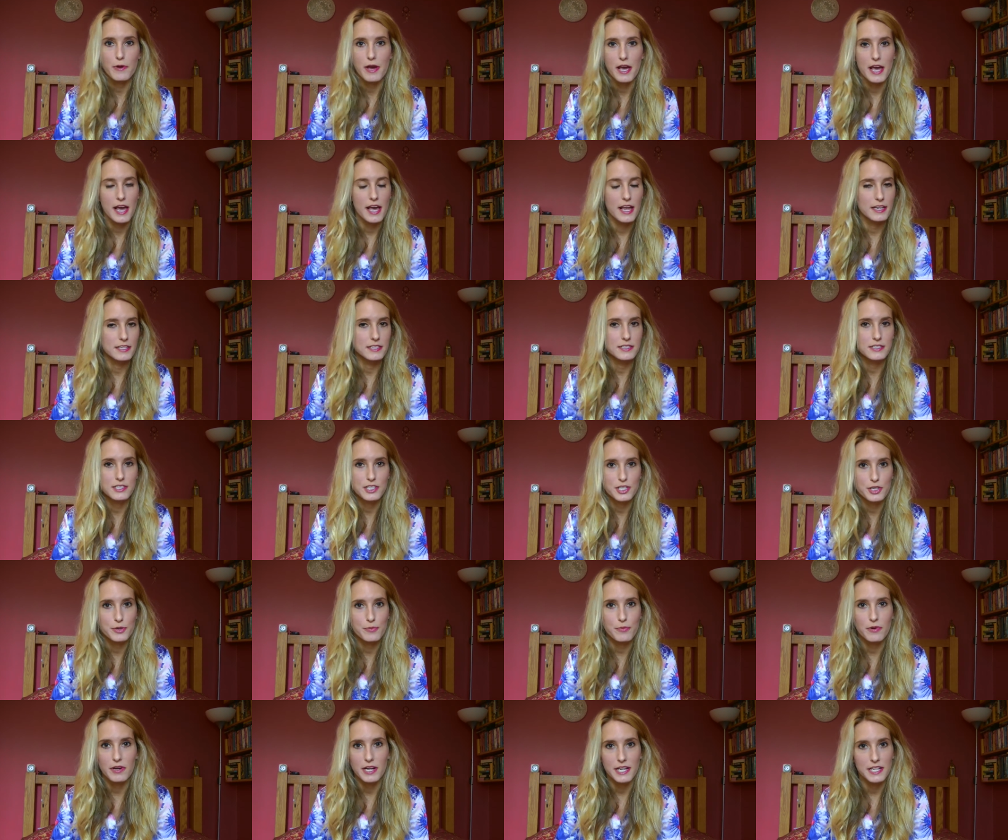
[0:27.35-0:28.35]
and
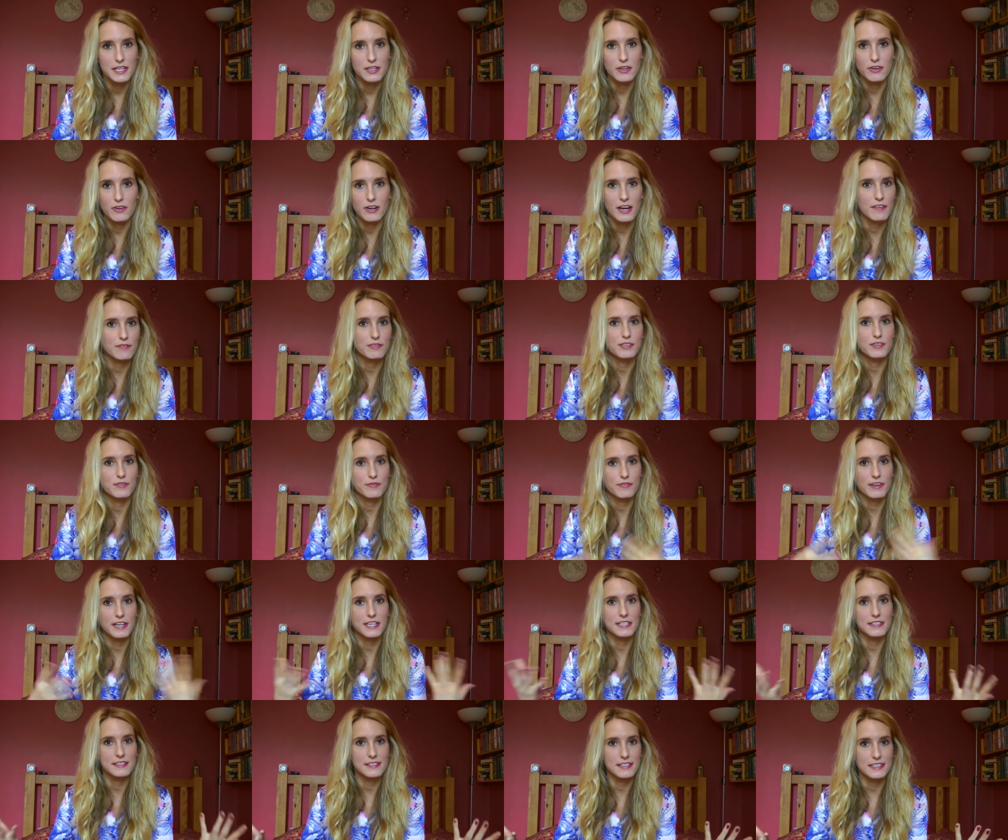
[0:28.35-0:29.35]
you might not have to
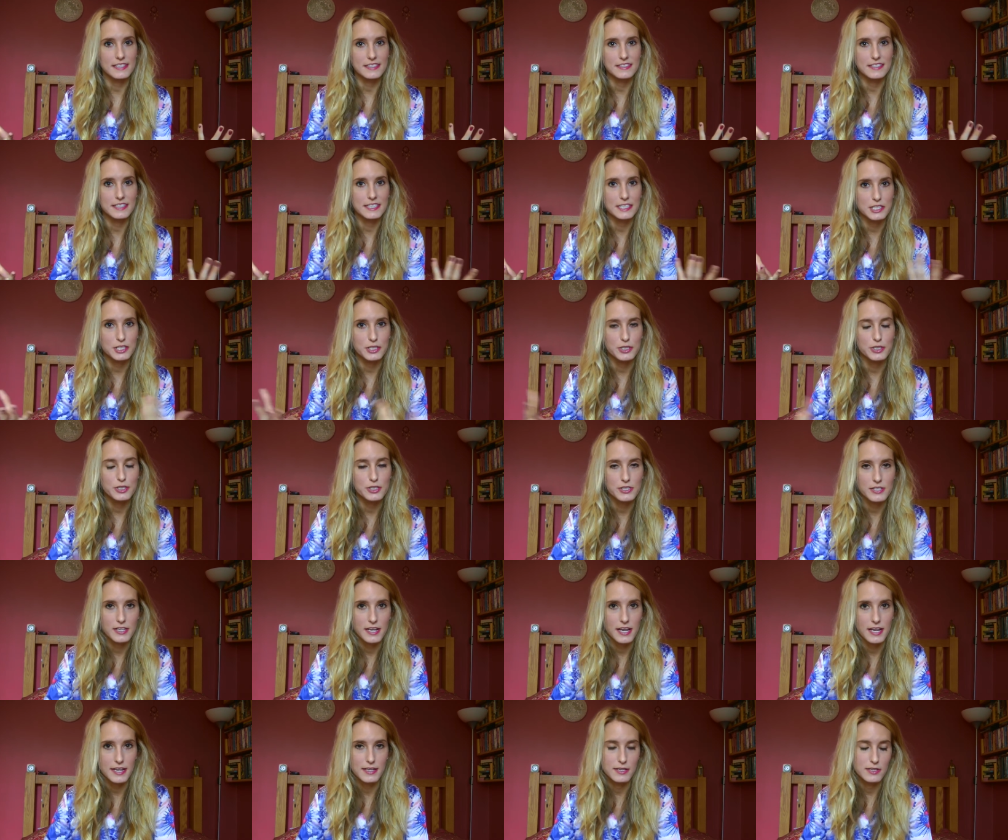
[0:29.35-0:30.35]
face these issues,
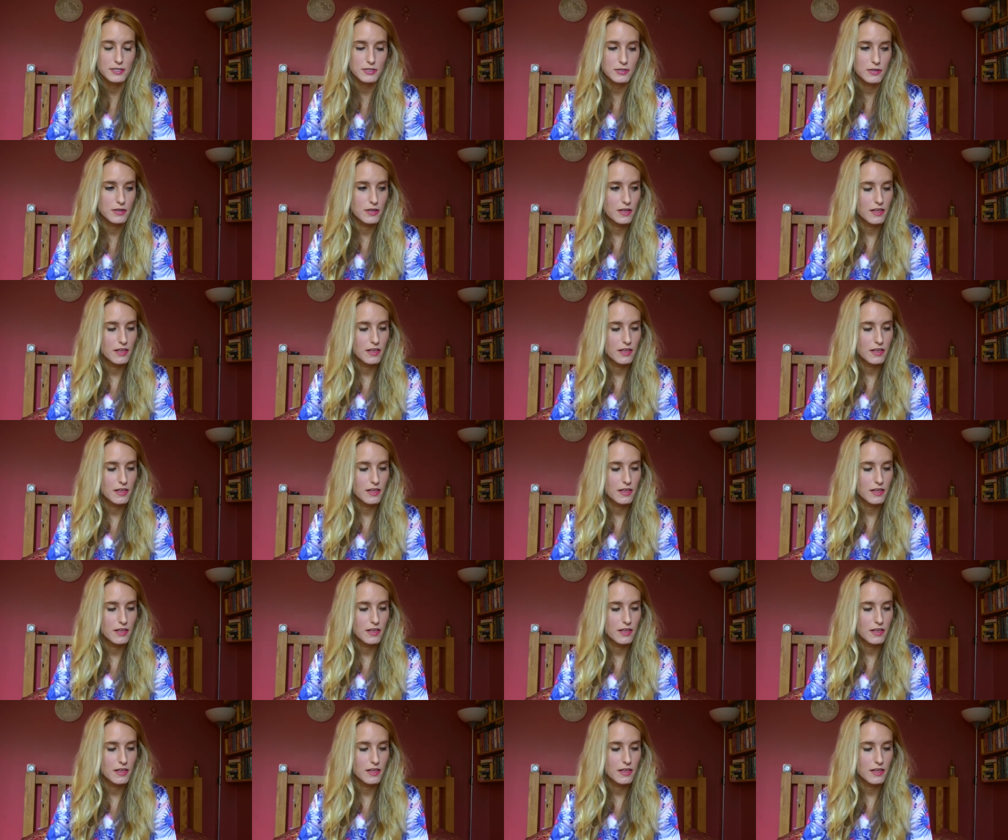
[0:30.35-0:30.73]
and